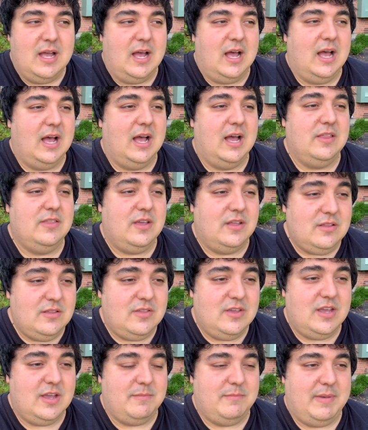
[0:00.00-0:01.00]
The other
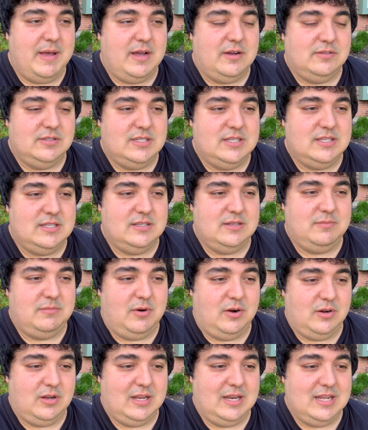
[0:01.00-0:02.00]
thing about
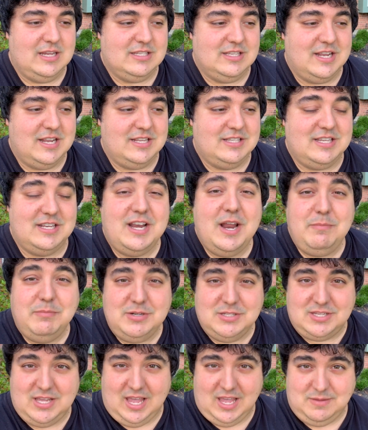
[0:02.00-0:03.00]
marketing is that it's a
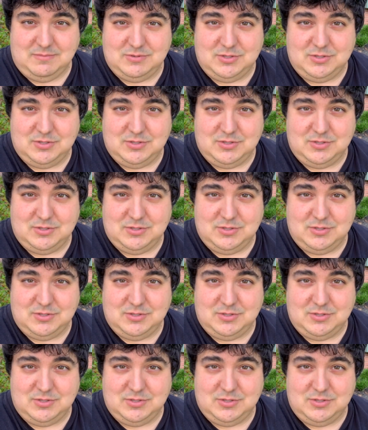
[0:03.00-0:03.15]
numbers game.